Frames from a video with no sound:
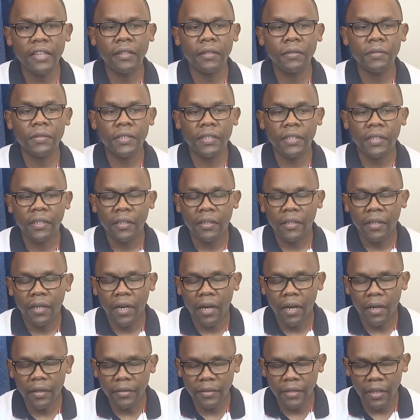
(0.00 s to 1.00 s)
nurture
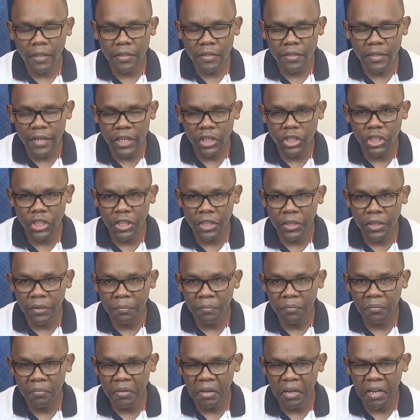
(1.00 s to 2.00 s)
a culture
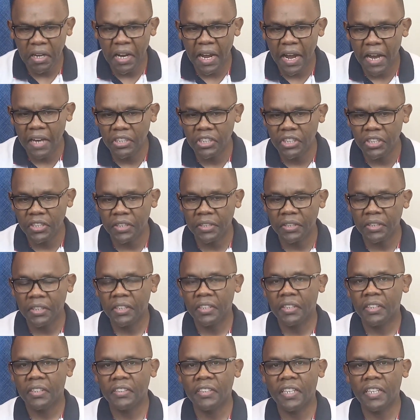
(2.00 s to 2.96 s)
that embraces